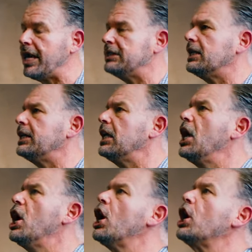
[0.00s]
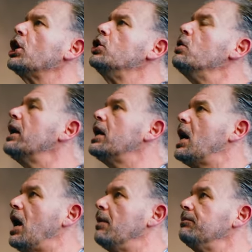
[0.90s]
They said, you can
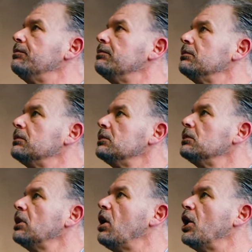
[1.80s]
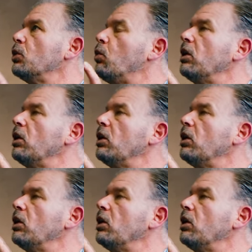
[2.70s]
come on the